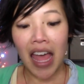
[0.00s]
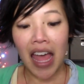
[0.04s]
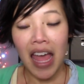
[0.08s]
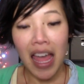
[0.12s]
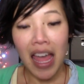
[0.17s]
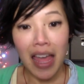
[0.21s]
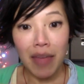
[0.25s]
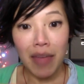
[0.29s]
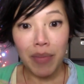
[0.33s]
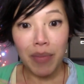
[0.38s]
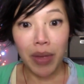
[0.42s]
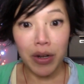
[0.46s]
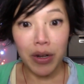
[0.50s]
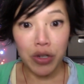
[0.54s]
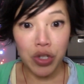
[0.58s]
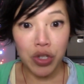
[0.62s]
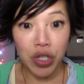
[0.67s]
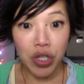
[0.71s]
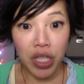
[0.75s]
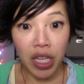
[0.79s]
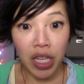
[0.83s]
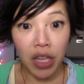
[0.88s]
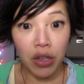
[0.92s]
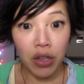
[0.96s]
And better
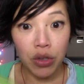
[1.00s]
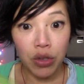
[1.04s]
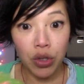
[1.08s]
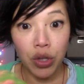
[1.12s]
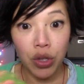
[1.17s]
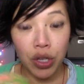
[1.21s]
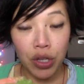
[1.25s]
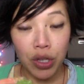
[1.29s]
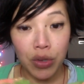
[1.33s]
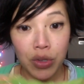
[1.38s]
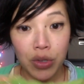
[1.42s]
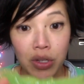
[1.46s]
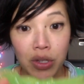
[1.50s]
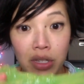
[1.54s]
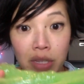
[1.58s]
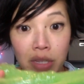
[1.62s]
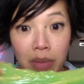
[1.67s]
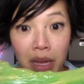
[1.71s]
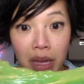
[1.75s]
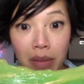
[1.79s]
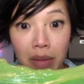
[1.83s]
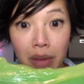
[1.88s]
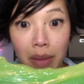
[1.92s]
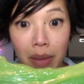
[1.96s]
still, you can use it
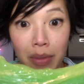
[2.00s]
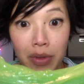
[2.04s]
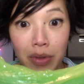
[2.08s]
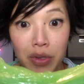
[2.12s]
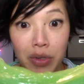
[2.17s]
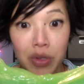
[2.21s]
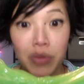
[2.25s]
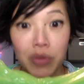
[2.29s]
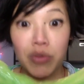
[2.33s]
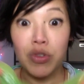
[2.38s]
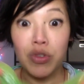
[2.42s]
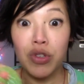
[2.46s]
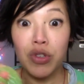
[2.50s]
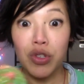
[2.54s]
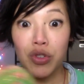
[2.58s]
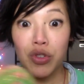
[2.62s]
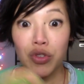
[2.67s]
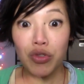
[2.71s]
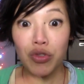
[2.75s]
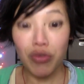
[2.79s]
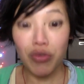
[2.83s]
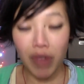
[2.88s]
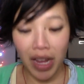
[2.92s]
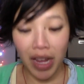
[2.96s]
to make bubbles, which is
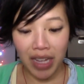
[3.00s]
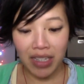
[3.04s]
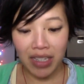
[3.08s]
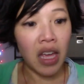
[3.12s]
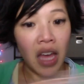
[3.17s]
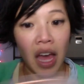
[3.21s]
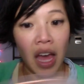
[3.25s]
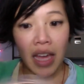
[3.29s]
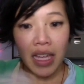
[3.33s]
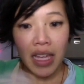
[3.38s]
great.